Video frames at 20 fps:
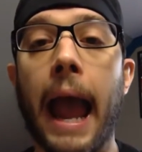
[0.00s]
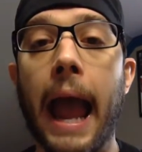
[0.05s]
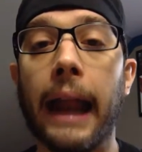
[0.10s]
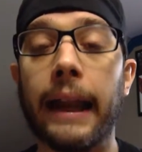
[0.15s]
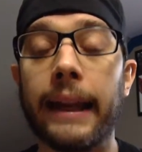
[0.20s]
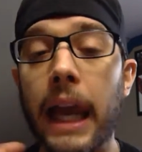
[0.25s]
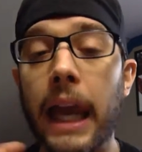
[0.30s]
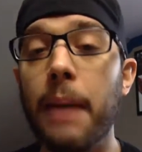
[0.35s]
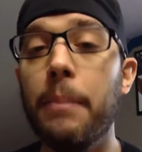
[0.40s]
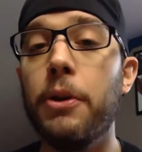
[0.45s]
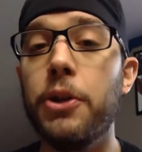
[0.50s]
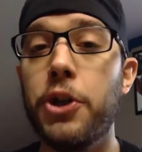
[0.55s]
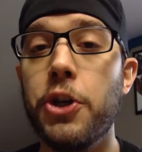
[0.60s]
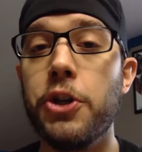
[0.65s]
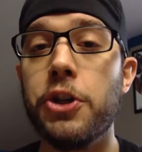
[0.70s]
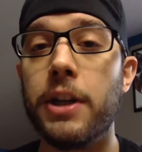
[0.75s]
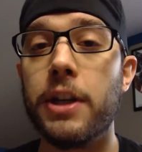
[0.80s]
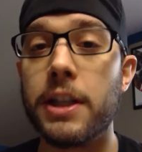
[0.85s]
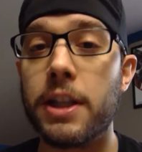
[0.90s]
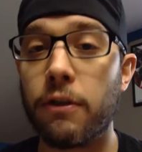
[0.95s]
And Cable
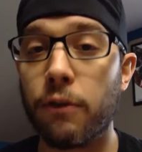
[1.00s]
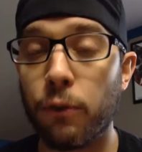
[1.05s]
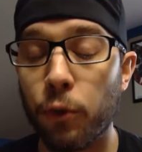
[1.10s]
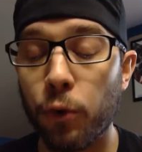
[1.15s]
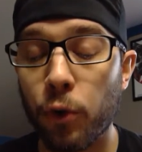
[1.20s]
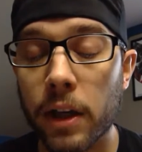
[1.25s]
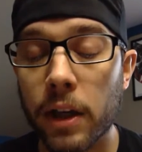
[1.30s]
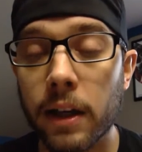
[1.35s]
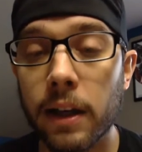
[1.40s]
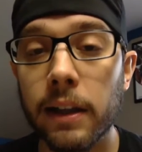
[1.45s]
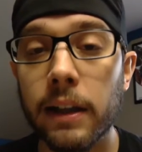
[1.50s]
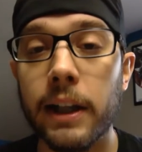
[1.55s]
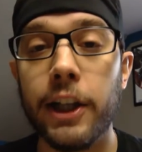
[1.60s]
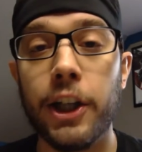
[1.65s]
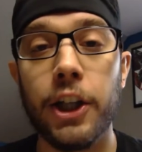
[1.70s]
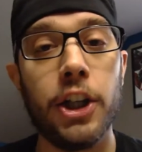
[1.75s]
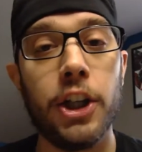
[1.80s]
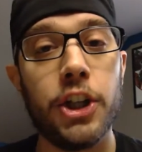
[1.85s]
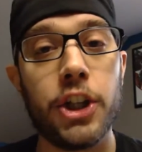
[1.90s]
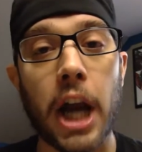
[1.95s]
Jr. does a really
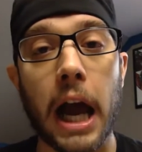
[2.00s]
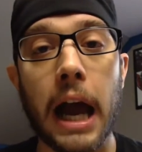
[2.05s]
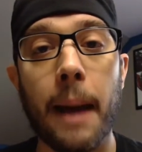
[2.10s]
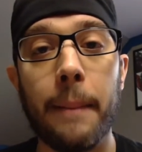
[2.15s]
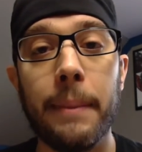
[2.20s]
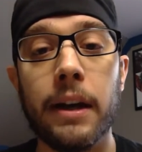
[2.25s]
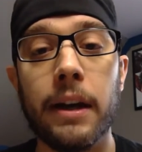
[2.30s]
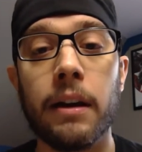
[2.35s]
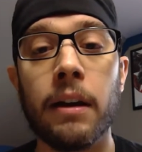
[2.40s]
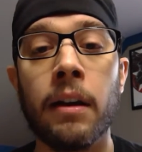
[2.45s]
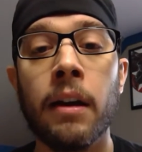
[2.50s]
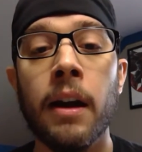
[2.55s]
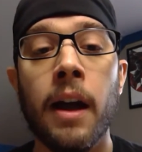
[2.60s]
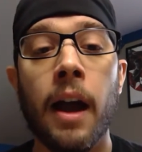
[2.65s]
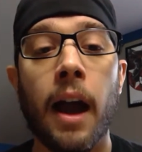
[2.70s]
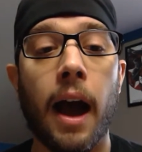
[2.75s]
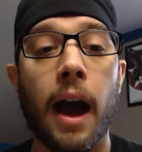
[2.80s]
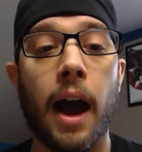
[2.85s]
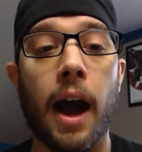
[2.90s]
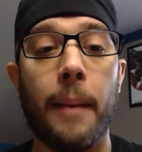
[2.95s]
good job here.
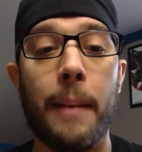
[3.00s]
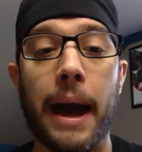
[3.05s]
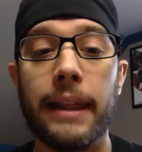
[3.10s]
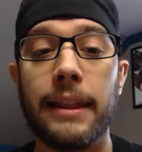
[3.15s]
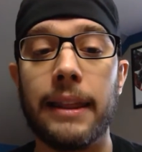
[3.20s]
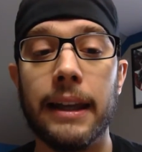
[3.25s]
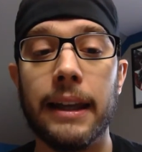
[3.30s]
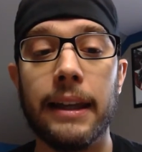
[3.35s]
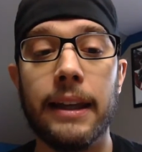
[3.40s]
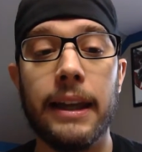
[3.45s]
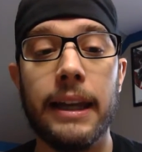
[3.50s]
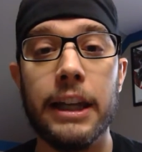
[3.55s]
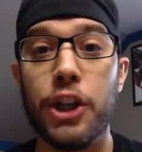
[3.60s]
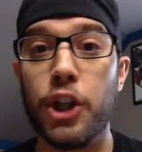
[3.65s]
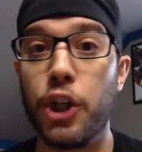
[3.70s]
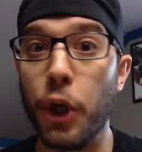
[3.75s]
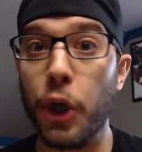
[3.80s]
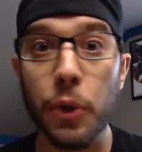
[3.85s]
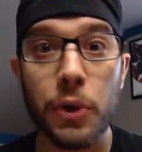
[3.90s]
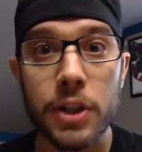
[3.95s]
I think he
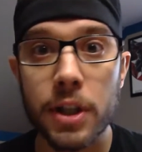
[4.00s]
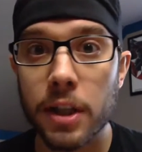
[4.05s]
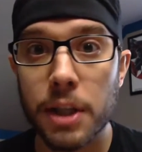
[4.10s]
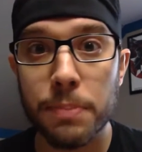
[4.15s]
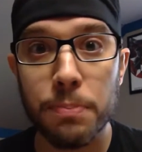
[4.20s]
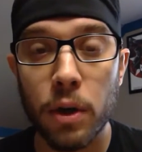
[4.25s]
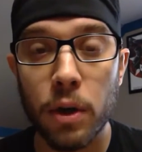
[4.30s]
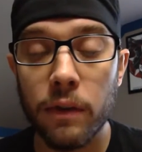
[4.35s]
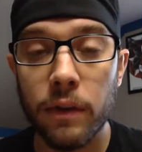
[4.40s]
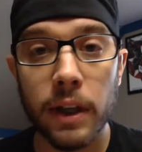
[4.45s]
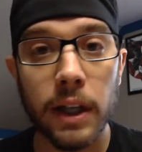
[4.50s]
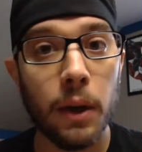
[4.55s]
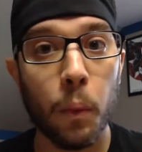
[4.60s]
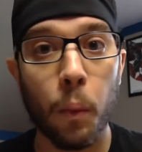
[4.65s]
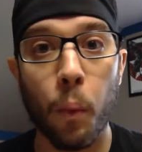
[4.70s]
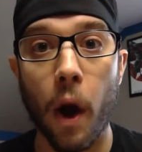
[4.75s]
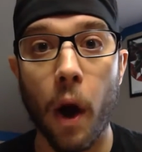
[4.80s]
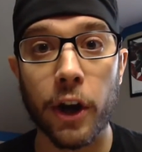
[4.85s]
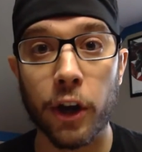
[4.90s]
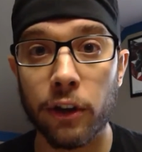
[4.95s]
shoots this movie
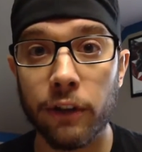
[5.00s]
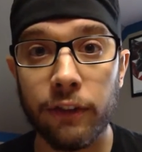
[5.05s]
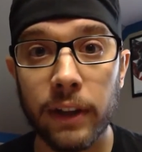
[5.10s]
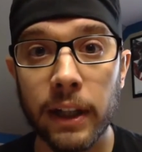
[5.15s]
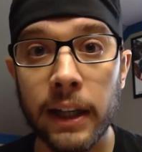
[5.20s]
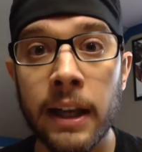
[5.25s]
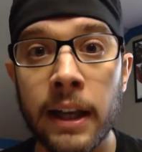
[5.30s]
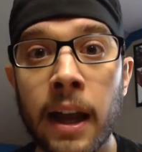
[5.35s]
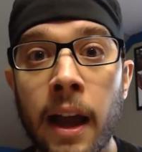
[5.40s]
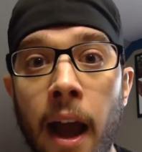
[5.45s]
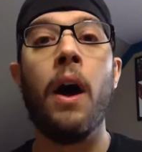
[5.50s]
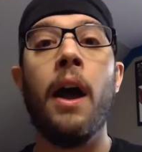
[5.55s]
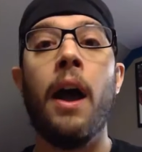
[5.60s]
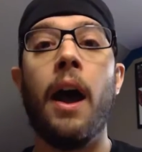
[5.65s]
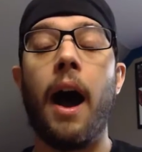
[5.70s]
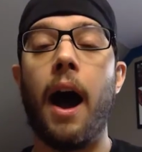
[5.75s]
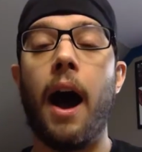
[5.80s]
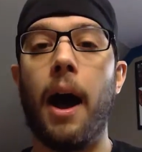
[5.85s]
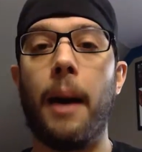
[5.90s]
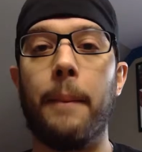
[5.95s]
wonderfully.
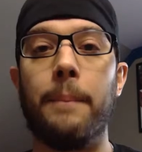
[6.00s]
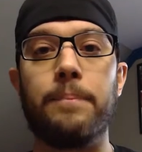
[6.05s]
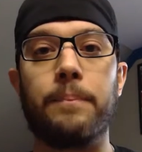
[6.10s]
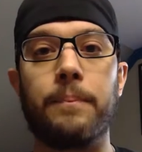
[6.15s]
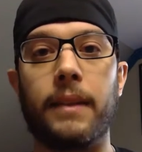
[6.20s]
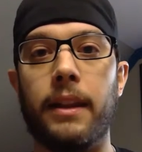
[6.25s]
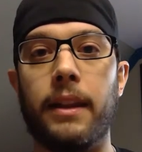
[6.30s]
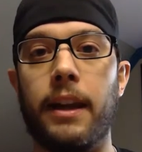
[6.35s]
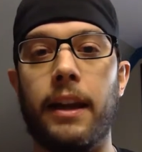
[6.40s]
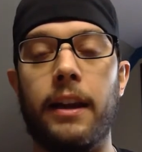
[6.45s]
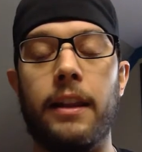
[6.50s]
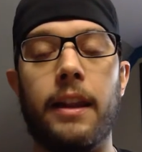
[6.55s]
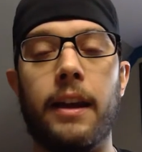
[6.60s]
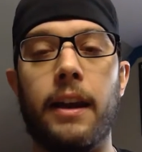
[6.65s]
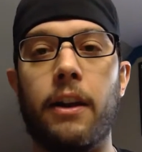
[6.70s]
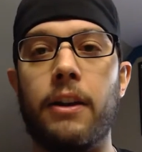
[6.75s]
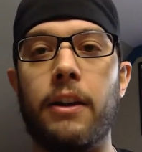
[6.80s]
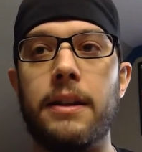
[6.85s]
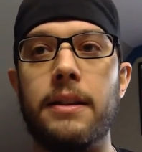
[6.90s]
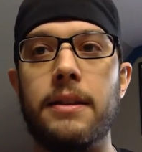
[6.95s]

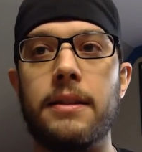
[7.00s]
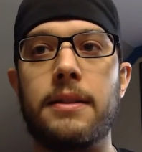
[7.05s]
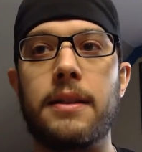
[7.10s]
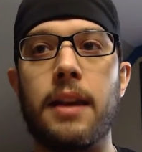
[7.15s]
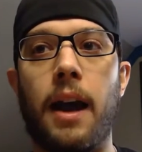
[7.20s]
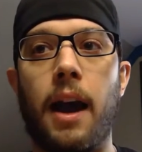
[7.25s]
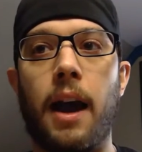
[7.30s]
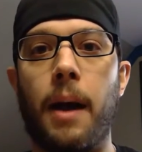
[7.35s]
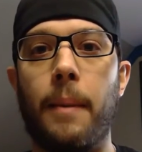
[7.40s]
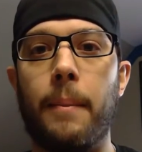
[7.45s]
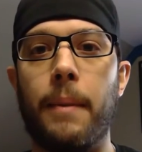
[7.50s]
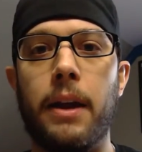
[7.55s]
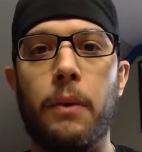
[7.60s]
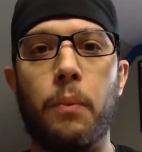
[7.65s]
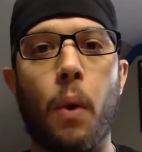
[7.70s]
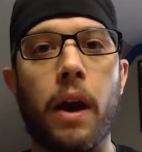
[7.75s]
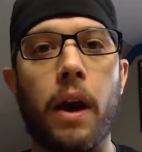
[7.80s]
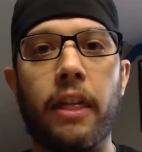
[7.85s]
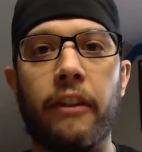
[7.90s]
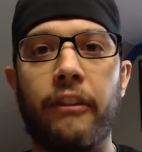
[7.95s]
There is,
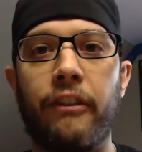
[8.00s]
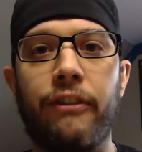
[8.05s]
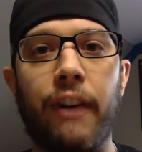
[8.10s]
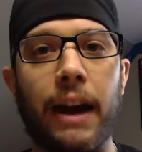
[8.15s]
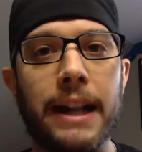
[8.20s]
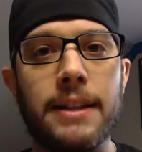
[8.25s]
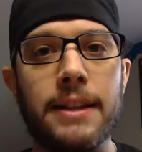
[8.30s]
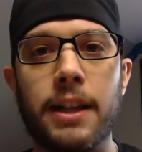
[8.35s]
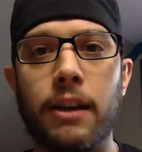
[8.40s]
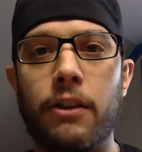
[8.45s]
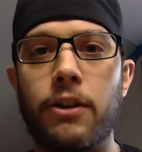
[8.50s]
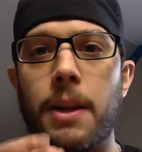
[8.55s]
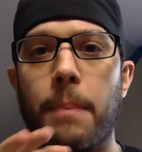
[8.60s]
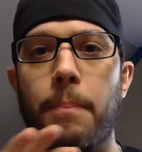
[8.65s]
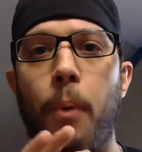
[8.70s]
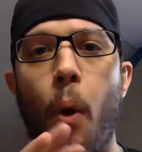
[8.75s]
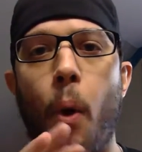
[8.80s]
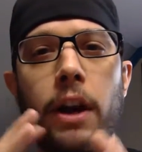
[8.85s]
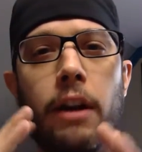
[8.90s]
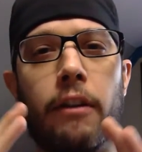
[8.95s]
in one of the fights, there is a
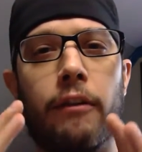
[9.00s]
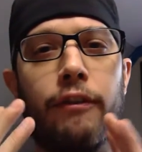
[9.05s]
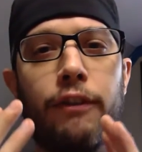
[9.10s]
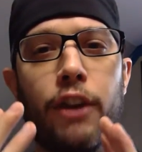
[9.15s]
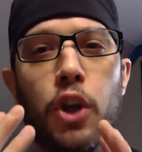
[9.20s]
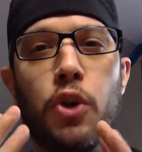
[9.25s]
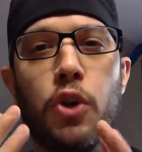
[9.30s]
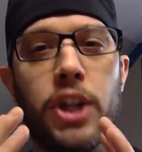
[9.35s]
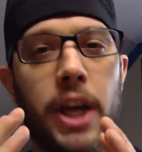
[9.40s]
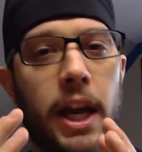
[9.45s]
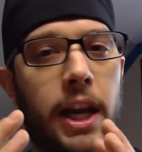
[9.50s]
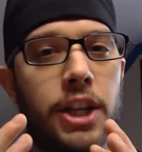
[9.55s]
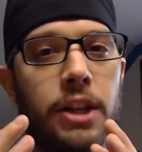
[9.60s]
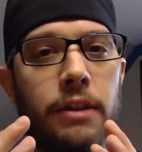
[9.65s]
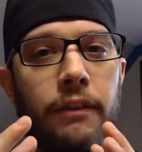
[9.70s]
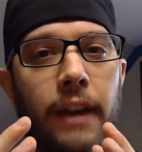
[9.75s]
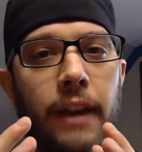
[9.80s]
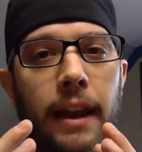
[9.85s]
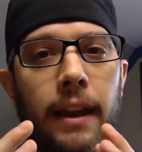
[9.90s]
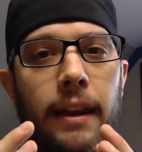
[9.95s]
point of view change
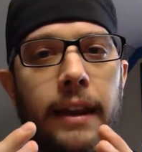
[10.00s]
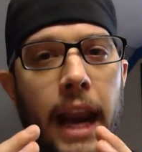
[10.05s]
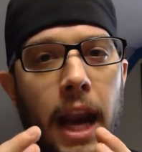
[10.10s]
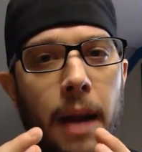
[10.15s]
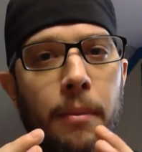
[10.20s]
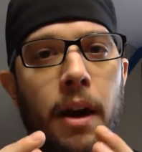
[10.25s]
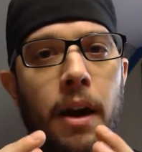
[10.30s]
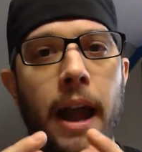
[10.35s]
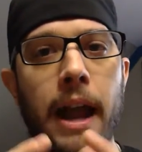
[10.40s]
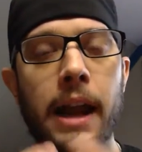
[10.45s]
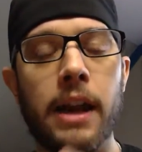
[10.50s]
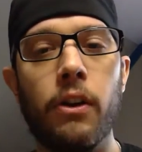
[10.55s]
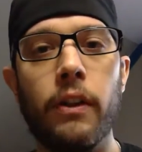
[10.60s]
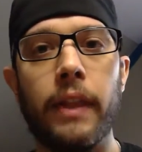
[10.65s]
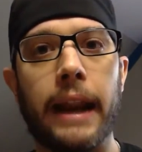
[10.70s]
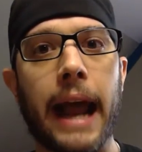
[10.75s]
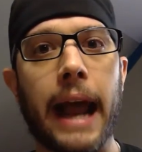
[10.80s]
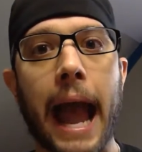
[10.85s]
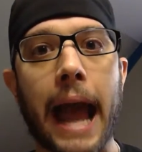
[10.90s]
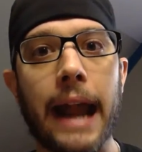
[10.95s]
of camera angle
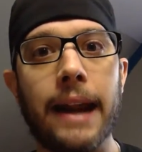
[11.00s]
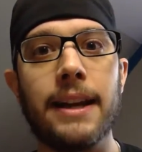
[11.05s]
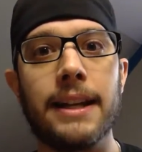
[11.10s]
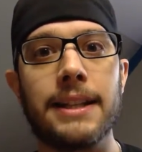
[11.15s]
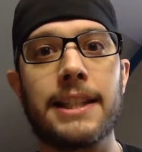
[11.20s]
that I hadn't